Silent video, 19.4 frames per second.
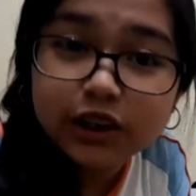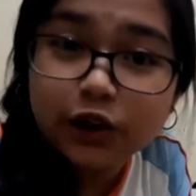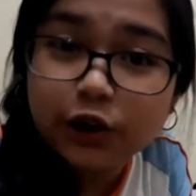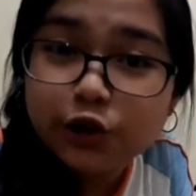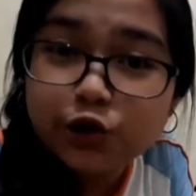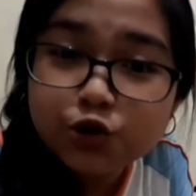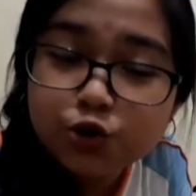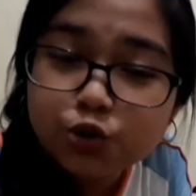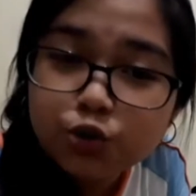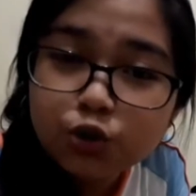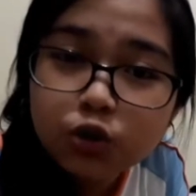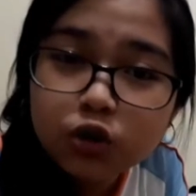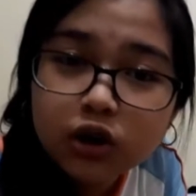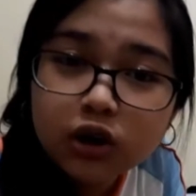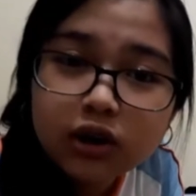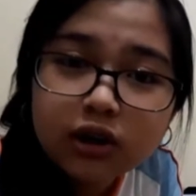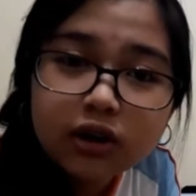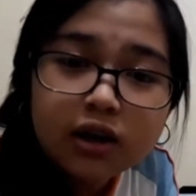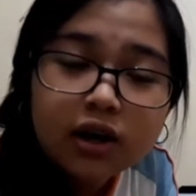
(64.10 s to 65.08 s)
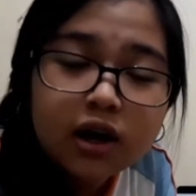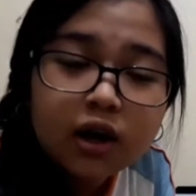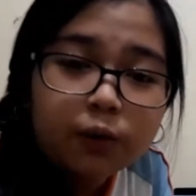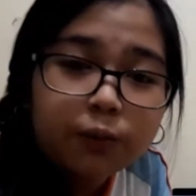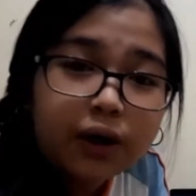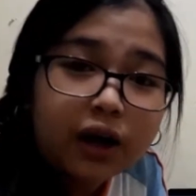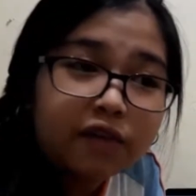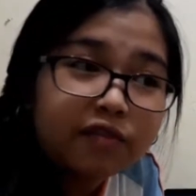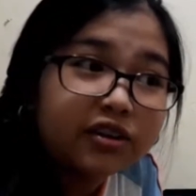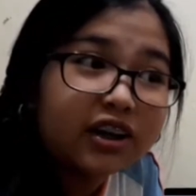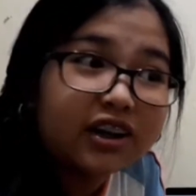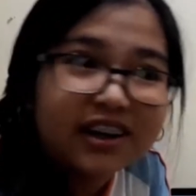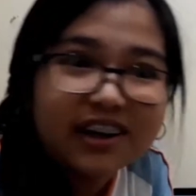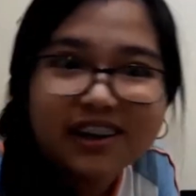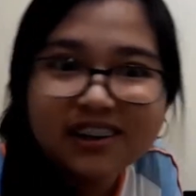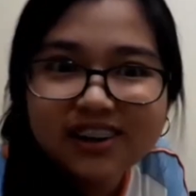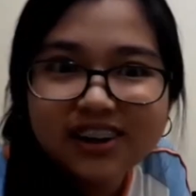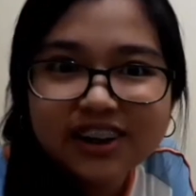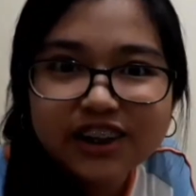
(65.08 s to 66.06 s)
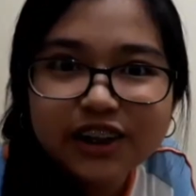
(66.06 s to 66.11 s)
in our school. We have it in
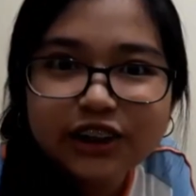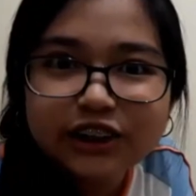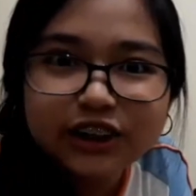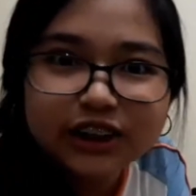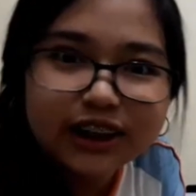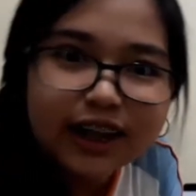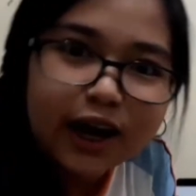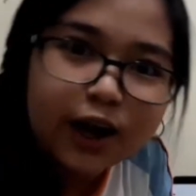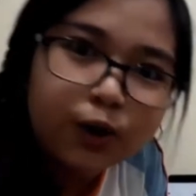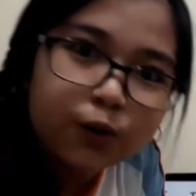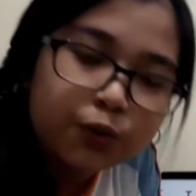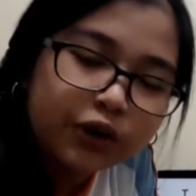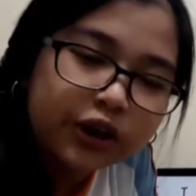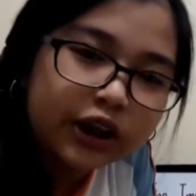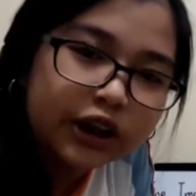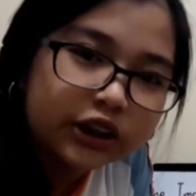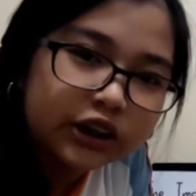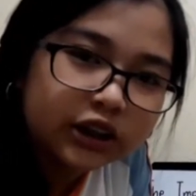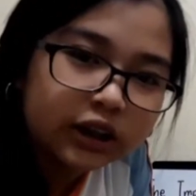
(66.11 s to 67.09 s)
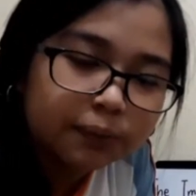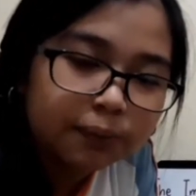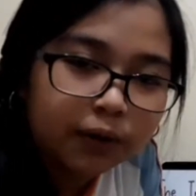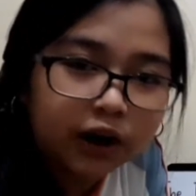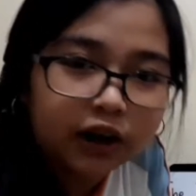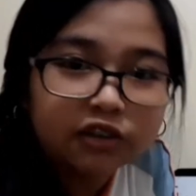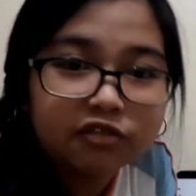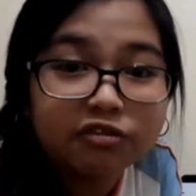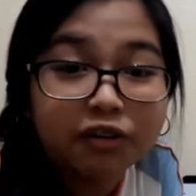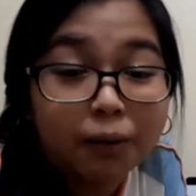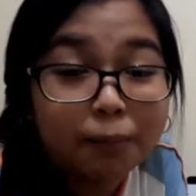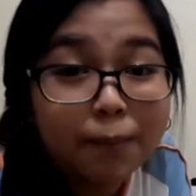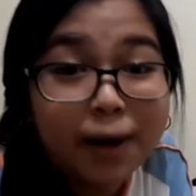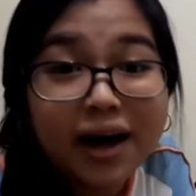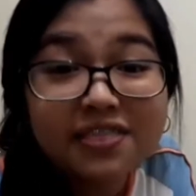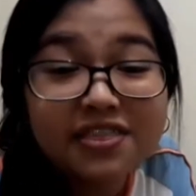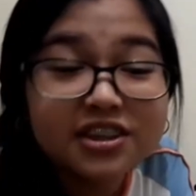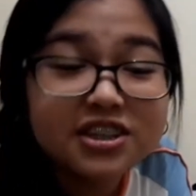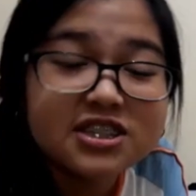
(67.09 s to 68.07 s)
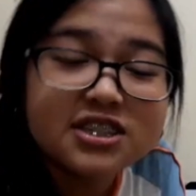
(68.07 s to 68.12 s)
English, in language, apart from
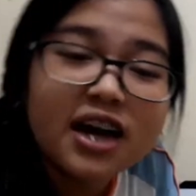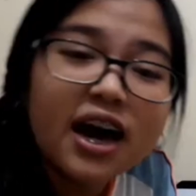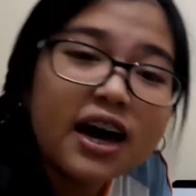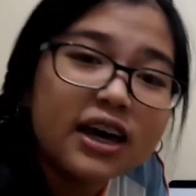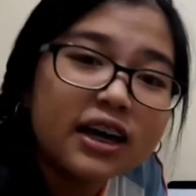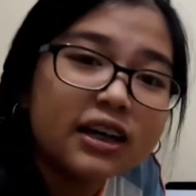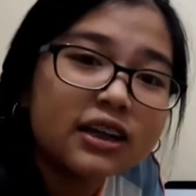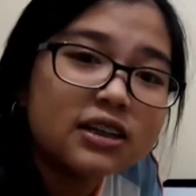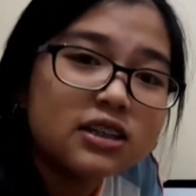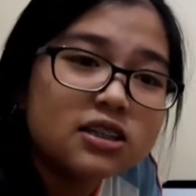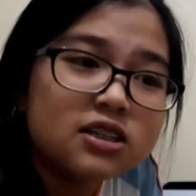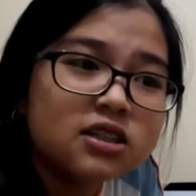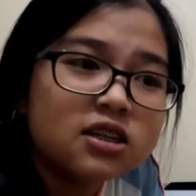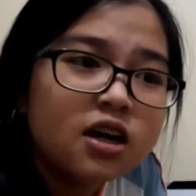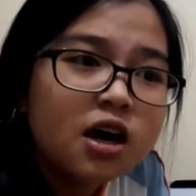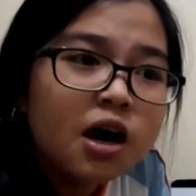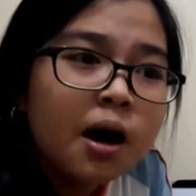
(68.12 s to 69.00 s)
math and science.